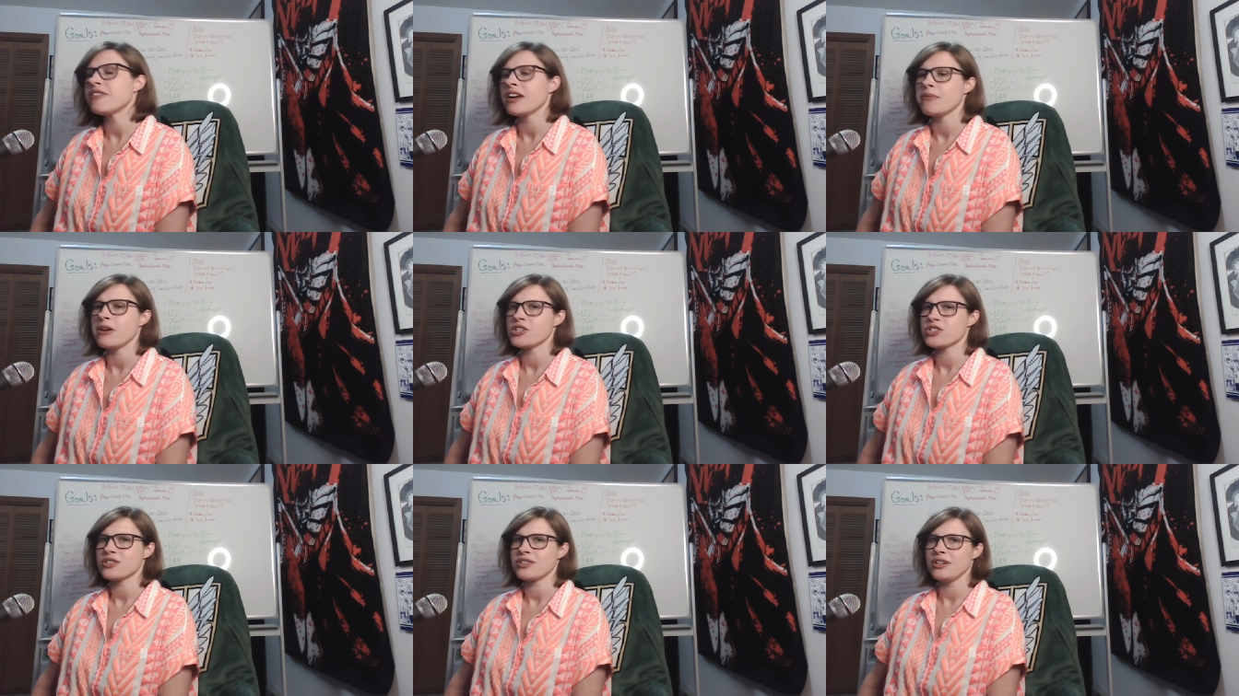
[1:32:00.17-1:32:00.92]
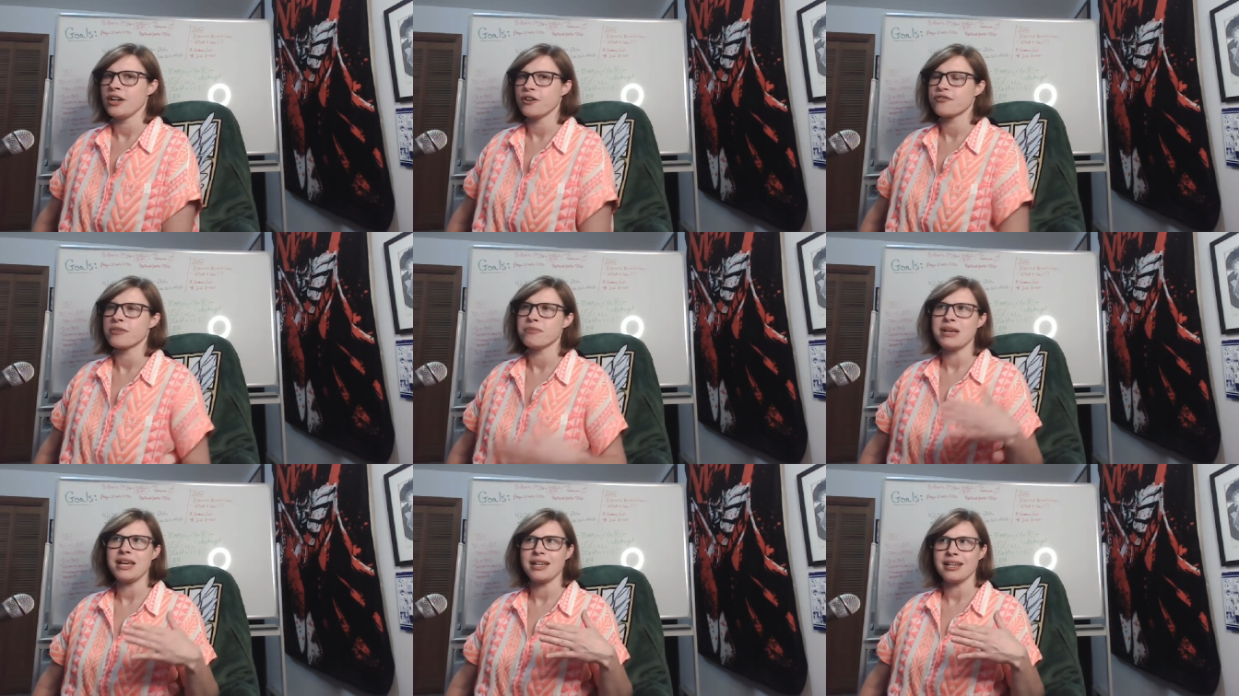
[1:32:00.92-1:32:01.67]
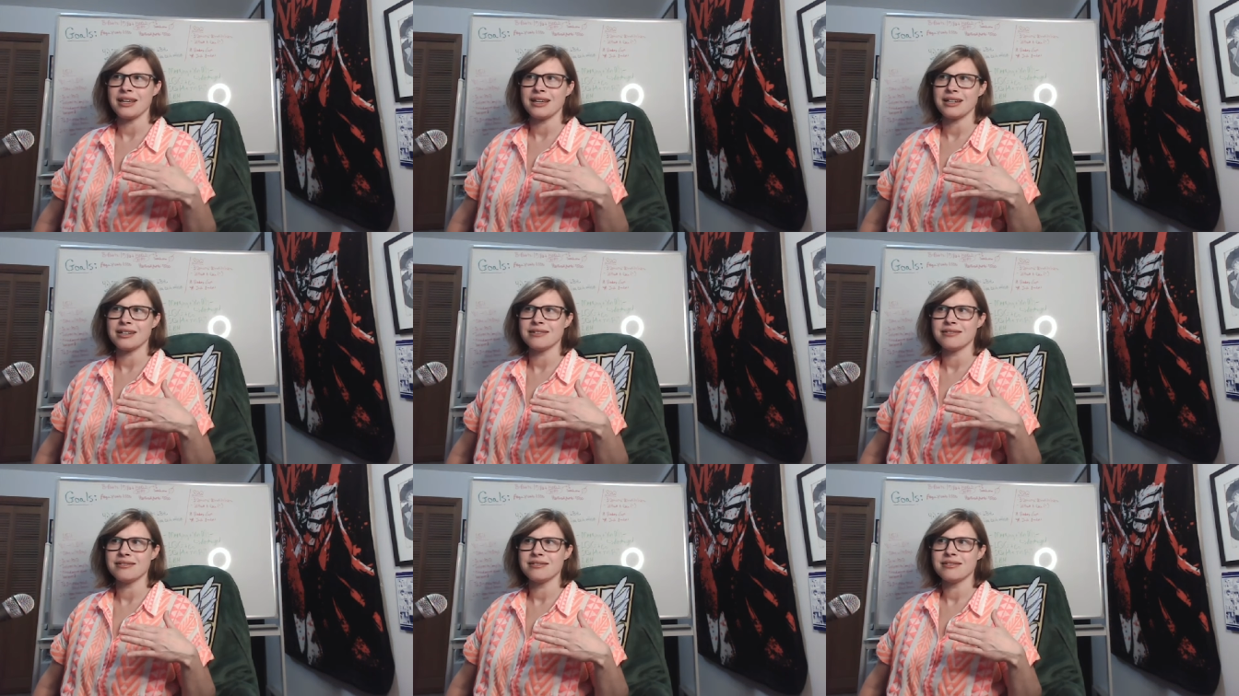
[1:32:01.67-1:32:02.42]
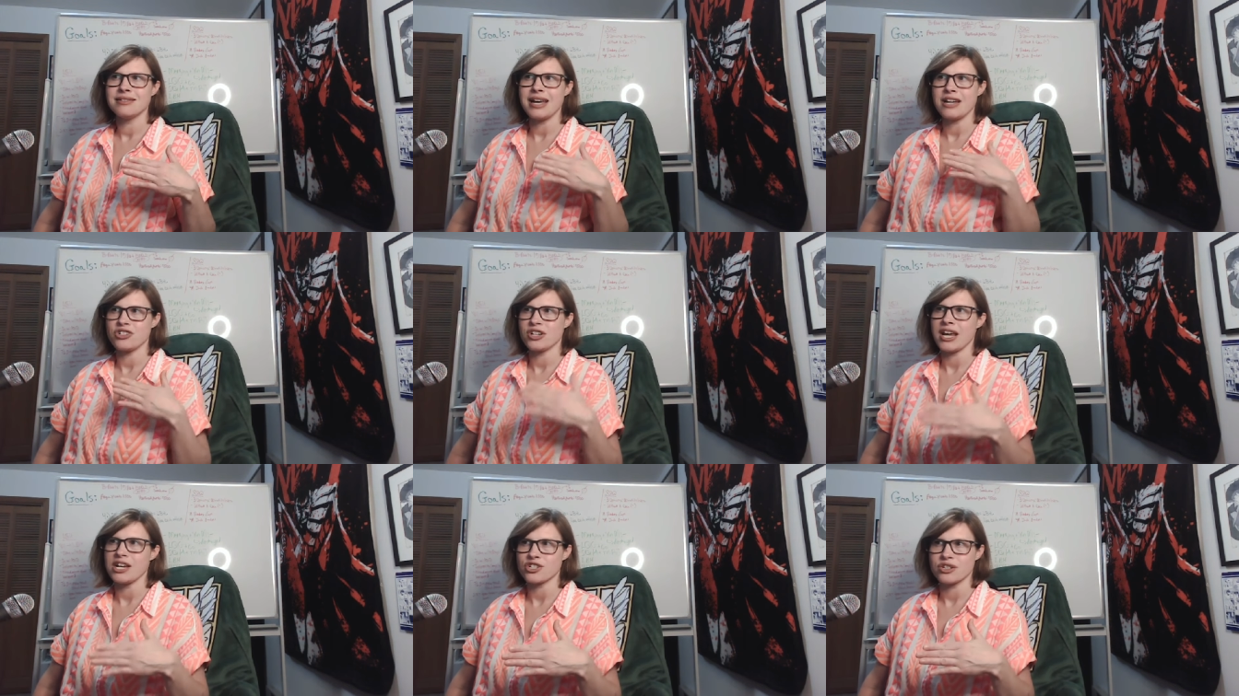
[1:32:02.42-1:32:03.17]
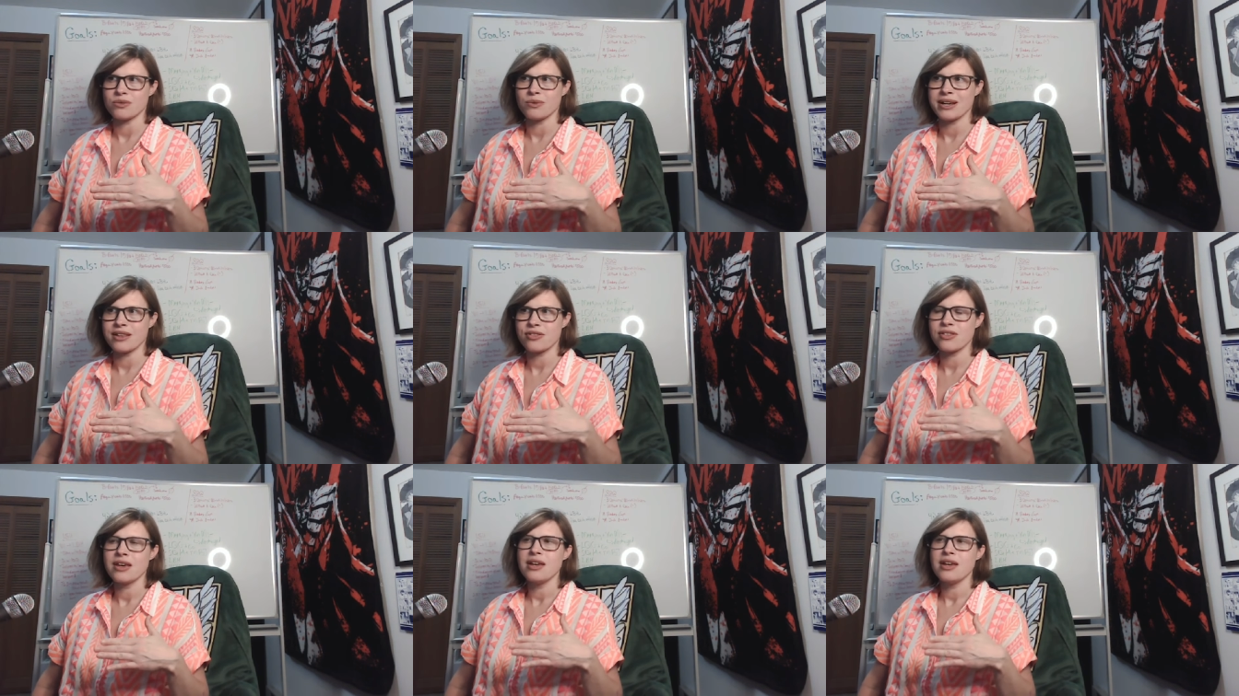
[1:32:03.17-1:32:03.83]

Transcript: very much, you know, from being in education with